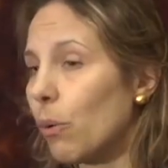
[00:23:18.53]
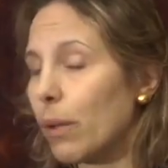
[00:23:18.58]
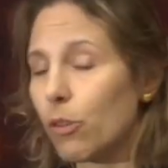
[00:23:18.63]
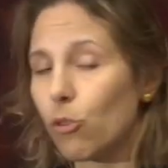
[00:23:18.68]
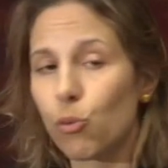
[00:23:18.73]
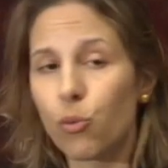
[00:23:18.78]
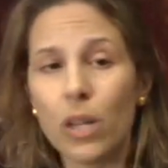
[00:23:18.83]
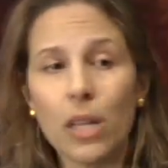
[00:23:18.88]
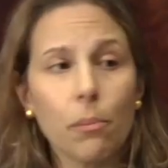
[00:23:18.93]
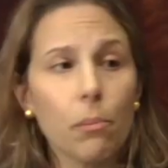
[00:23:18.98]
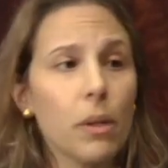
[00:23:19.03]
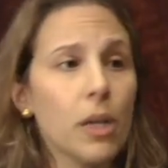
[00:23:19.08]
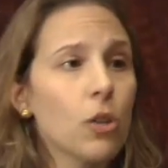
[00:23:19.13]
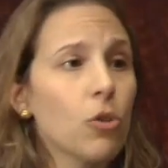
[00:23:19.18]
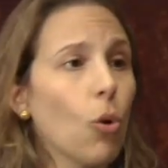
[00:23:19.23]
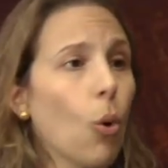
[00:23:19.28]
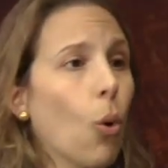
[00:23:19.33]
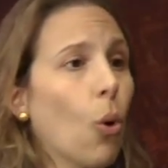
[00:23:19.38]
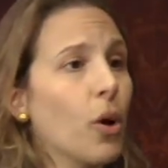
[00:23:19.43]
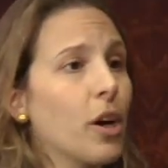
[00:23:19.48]

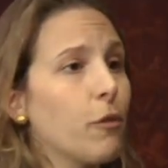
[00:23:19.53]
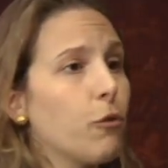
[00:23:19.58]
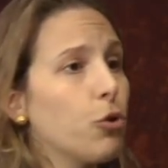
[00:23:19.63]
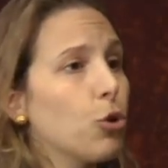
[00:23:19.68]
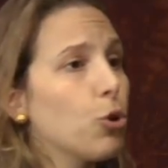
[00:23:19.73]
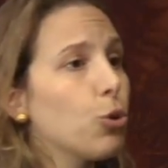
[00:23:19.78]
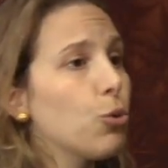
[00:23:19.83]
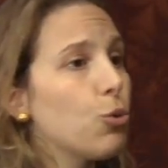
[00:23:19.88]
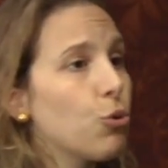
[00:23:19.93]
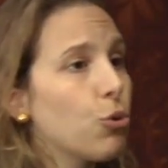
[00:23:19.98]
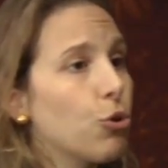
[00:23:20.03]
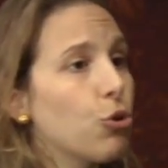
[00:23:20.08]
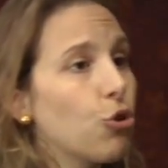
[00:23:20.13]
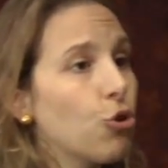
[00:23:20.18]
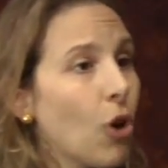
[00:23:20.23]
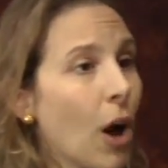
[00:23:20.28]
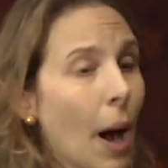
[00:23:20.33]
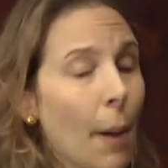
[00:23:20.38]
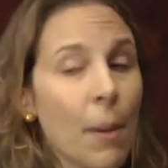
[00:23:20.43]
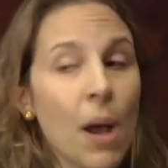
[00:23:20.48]
treatment, or if you lose your
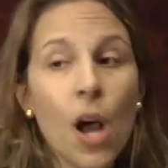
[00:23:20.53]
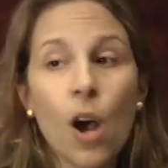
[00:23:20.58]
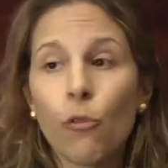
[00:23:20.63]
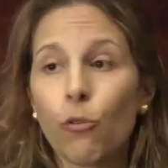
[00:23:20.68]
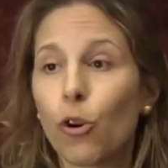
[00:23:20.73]
job,